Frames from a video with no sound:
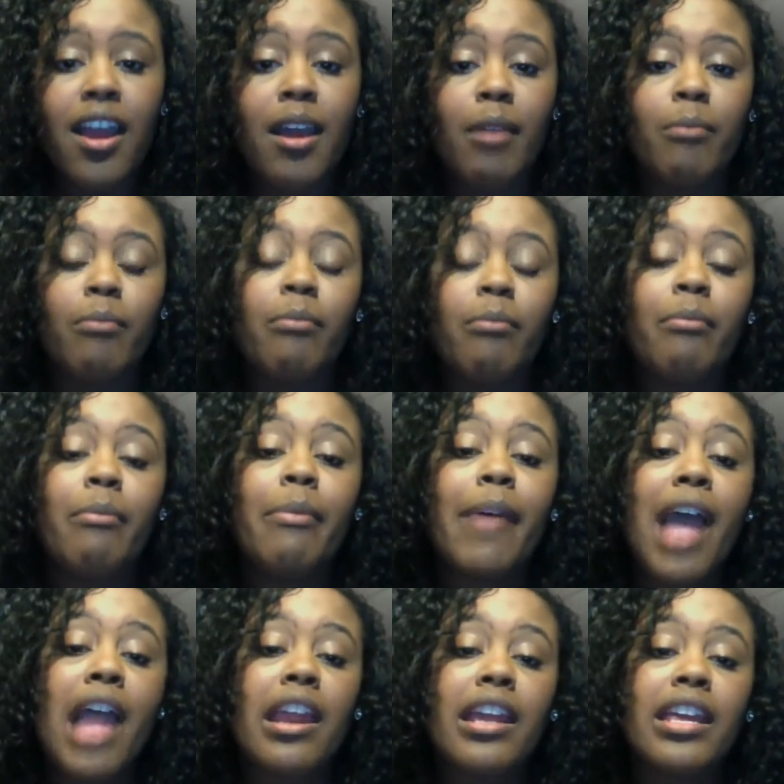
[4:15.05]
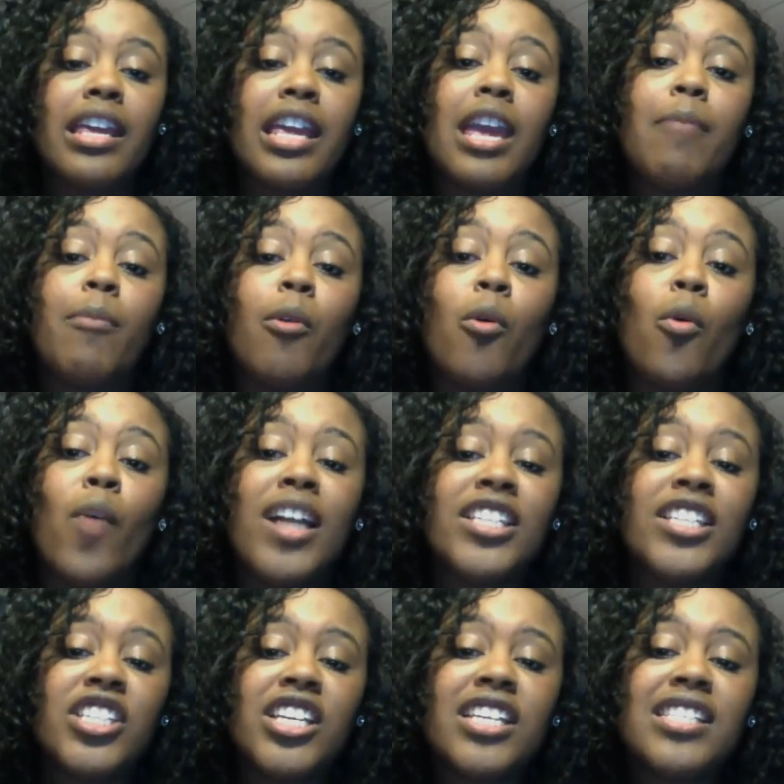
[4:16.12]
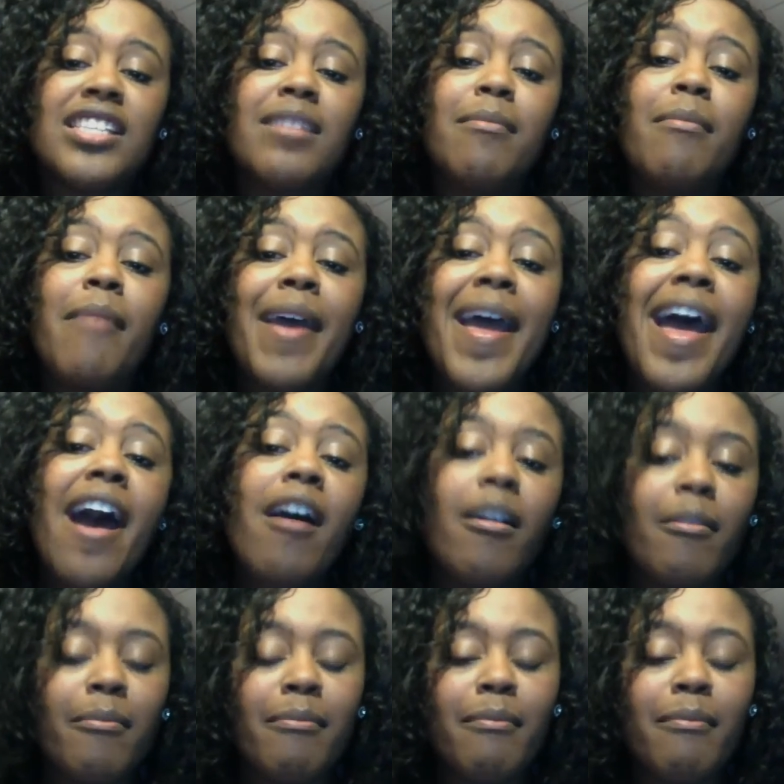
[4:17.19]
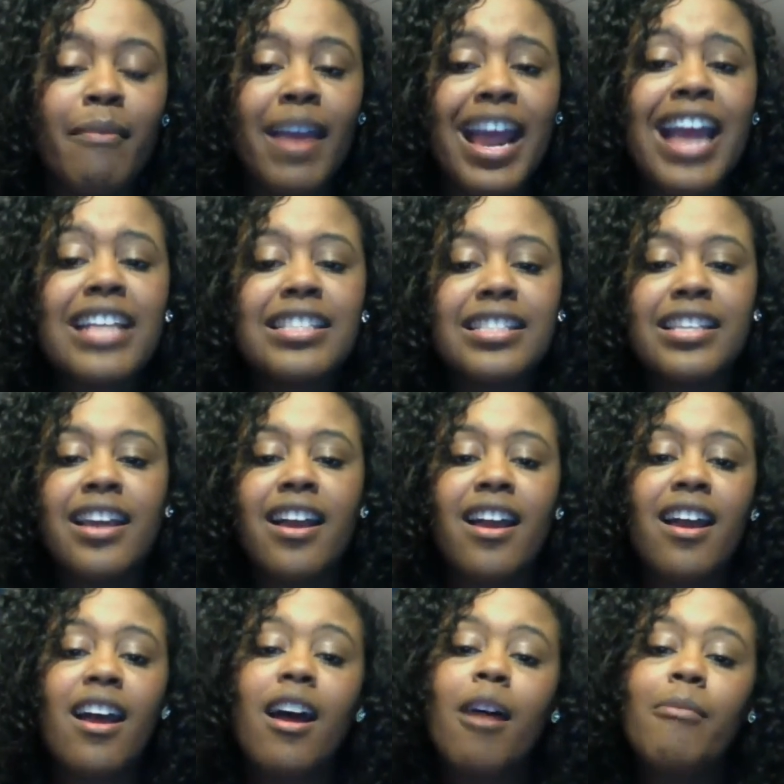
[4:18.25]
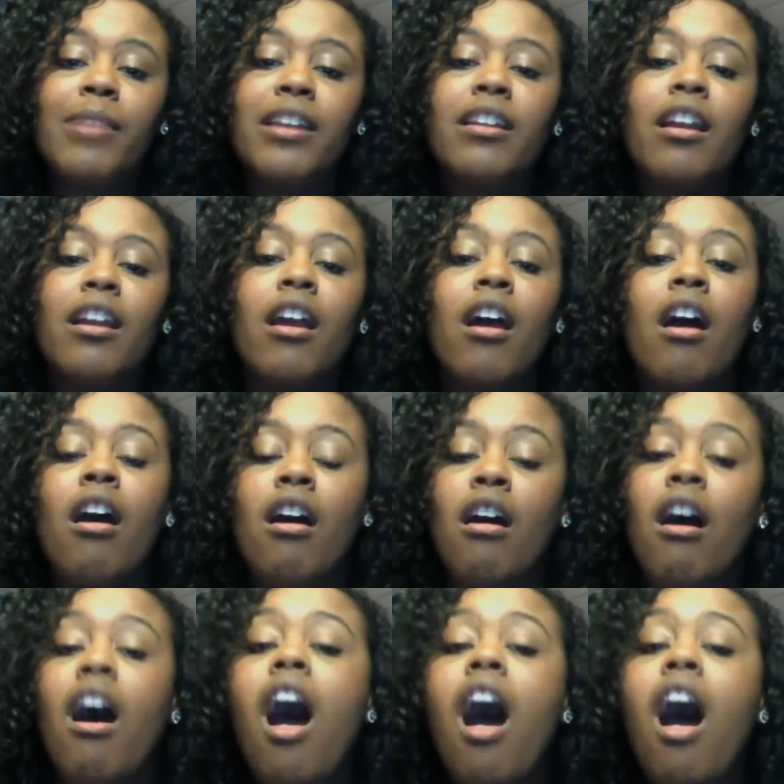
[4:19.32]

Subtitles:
tonight. Better keep a watch, cause the mailman's coming. Oh,